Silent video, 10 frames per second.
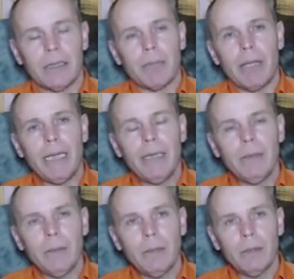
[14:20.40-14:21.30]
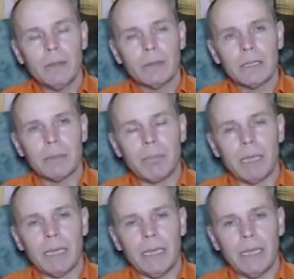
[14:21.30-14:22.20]
The mental
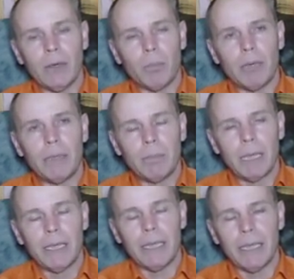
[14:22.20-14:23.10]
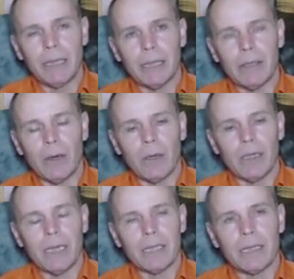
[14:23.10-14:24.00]
stability or biddability in the dog
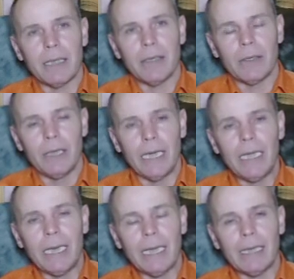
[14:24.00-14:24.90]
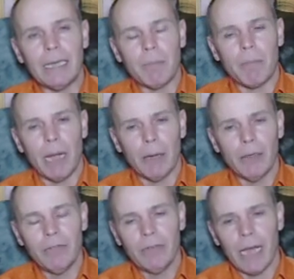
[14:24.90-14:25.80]
is going to dictate the amount
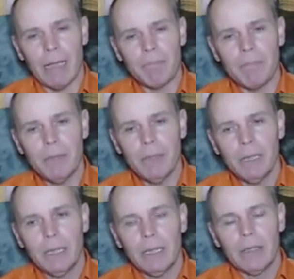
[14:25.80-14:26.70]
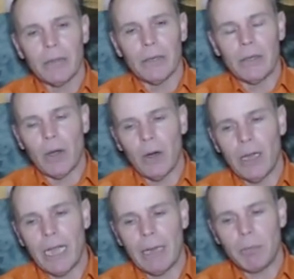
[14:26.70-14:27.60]
of time the
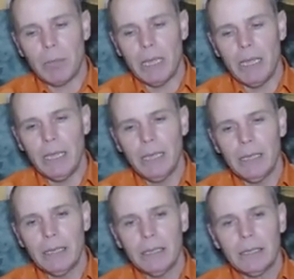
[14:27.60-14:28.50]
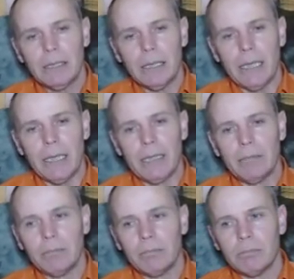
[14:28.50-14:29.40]
dog can be in